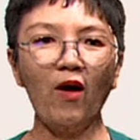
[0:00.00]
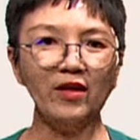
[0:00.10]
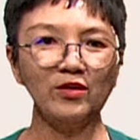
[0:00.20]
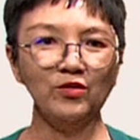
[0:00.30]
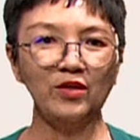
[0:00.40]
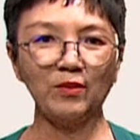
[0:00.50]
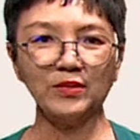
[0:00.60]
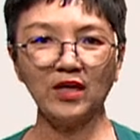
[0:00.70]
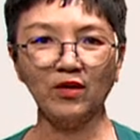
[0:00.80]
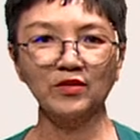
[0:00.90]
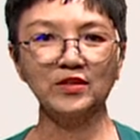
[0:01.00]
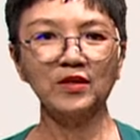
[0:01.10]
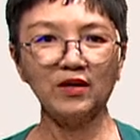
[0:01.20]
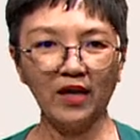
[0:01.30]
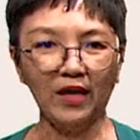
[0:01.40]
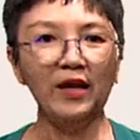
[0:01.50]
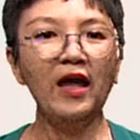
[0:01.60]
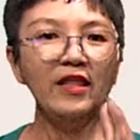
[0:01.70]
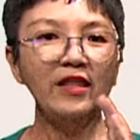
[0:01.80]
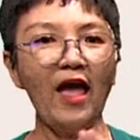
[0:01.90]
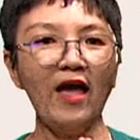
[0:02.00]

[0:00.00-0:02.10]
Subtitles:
unto themselves. Okay, the